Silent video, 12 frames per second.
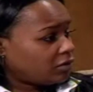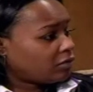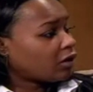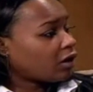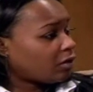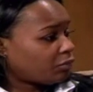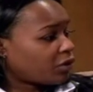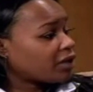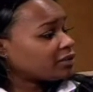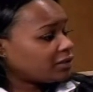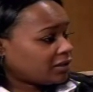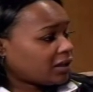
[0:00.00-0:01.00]
uh,
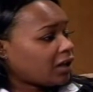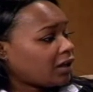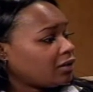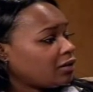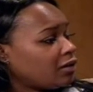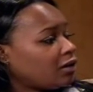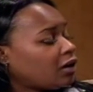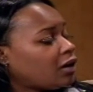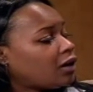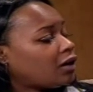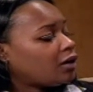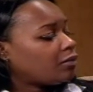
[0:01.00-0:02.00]
present day,
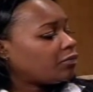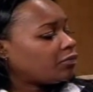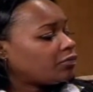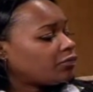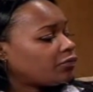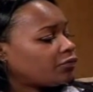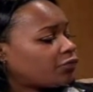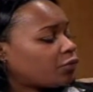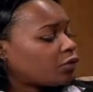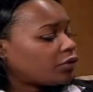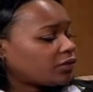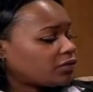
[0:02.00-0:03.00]
um,
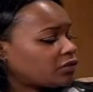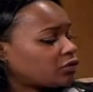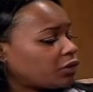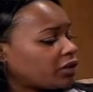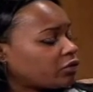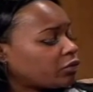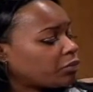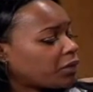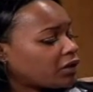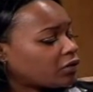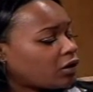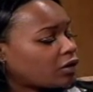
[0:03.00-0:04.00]
for the situation with
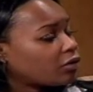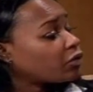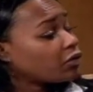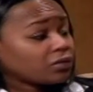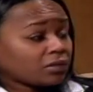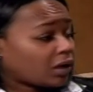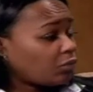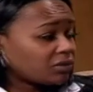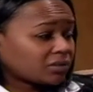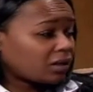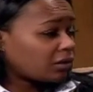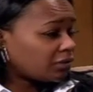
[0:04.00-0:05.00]
my daughter, I was
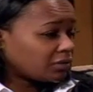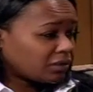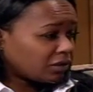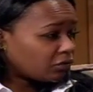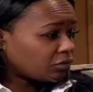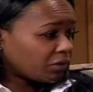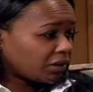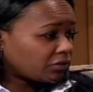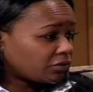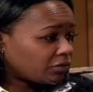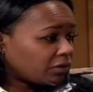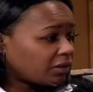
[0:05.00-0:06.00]
not on the central
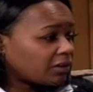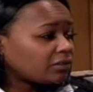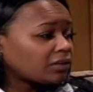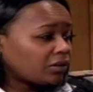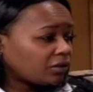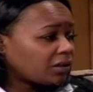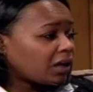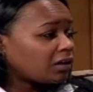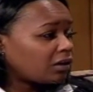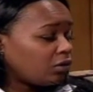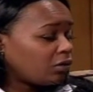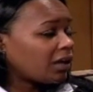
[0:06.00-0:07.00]
registry. They, they could not
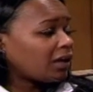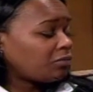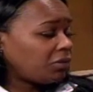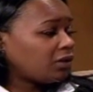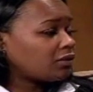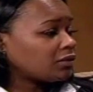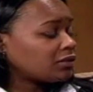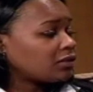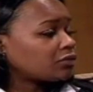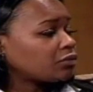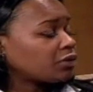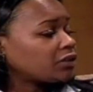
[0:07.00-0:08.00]
locate me on the
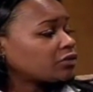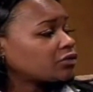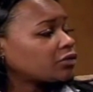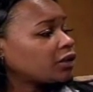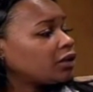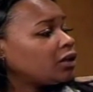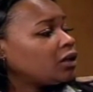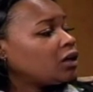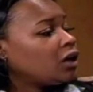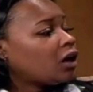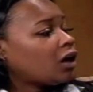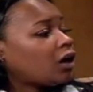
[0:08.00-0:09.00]
central registry.
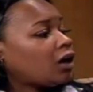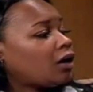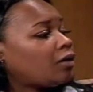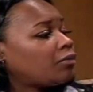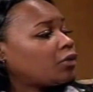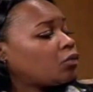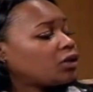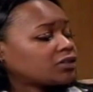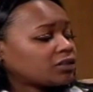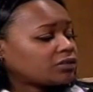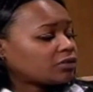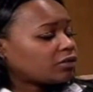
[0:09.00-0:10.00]
Um, once
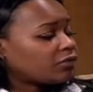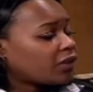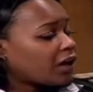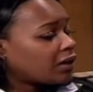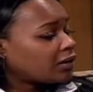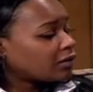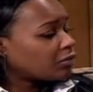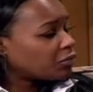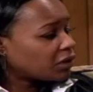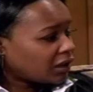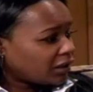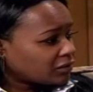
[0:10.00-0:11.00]
I started filing
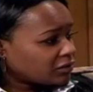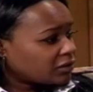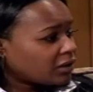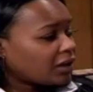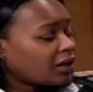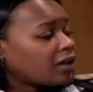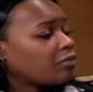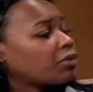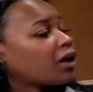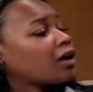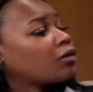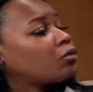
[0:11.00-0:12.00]
complaints, they came
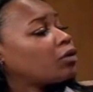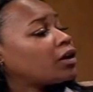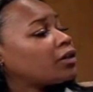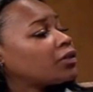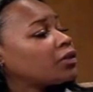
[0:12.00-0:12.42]
back with